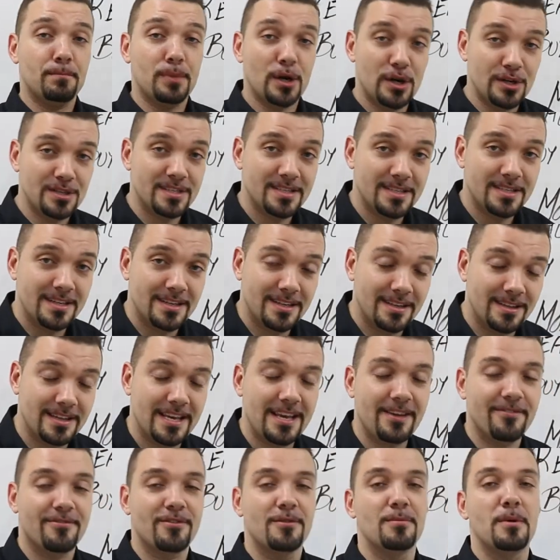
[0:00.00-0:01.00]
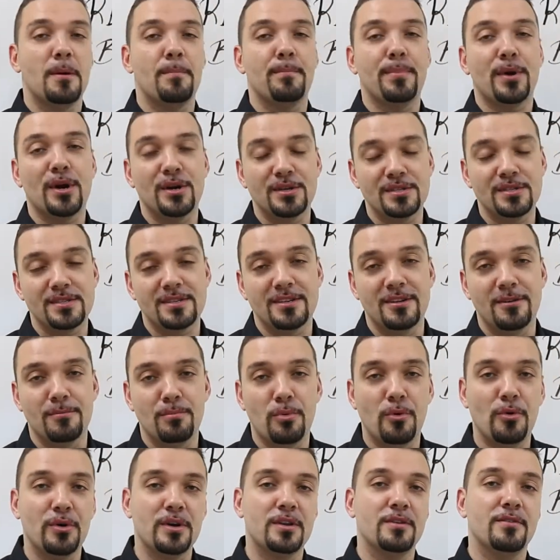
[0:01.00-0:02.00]
personal
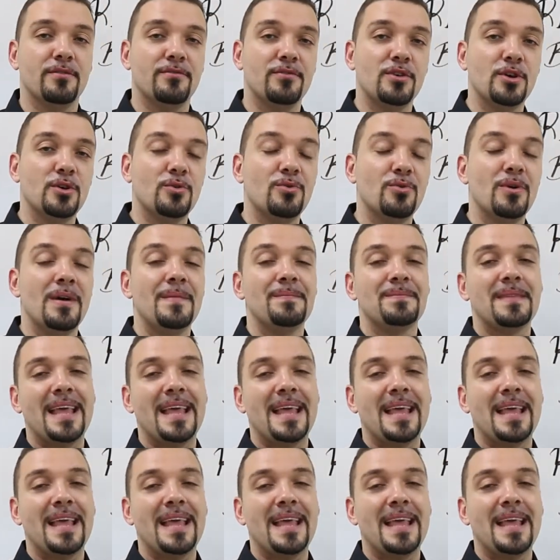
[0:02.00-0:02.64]
point of view,